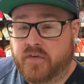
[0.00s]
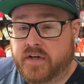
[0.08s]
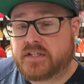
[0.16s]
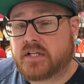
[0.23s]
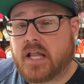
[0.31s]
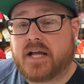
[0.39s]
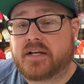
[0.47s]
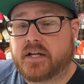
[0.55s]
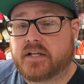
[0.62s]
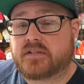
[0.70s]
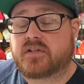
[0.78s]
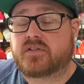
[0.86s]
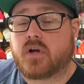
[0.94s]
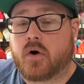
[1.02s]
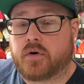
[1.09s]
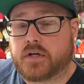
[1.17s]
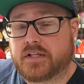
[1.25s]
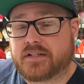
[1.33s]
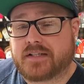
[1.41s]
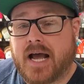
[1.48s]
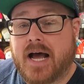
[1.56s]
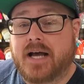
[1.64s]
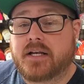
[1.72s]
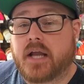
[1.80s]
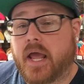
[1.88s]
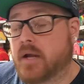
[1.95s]
Finish Line Discs are
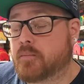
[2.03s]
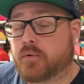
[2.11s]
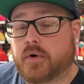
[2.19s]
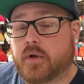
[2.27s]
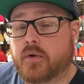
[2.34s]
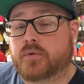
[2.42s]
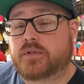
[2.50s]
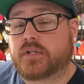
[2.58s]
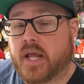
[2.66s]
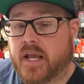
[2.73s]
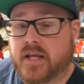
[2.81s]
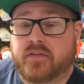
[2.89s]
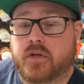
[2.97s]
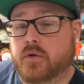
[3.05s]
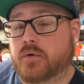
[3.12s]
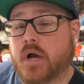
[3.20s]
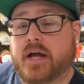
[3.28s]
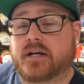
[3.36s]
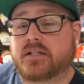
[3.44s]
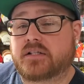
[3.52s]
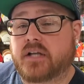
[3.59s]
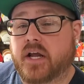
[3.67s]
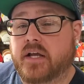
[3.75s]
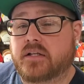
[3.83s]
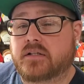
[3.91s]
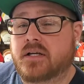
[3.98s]
designed and produced in the United
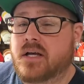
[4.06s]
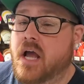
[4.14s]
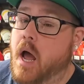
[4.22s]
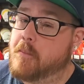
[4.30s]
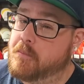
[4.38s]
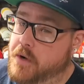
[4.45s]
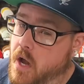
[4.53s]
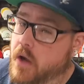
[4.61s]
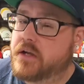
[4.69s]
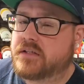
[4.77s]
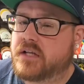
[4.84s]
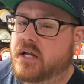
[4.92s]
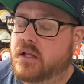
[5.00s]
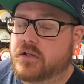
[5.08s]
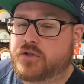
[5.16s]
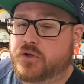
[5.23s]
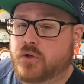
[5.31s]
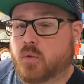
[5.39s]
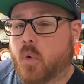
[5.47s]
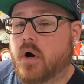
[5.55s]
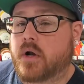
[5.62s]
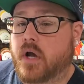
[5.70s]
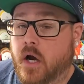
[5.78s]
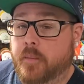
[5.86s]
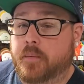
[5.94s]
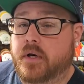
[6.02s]
States. I'm not exactly sure what
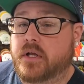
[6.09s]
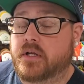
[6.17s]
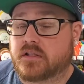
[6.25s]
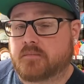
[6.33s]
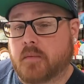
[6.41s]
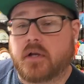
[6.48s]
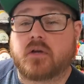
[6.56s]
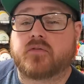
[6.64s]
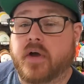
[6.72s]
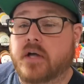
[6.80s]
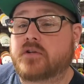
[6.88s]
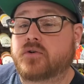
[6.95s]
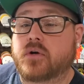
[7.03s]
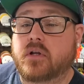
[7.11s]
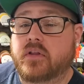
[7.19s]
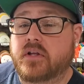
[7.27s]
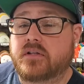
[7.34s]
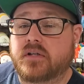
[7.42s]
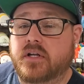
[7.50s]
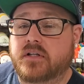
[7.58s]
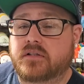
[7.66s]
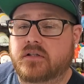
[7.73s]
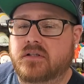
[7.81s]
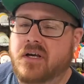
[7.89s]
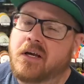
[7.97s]
company is manufacturing these discs,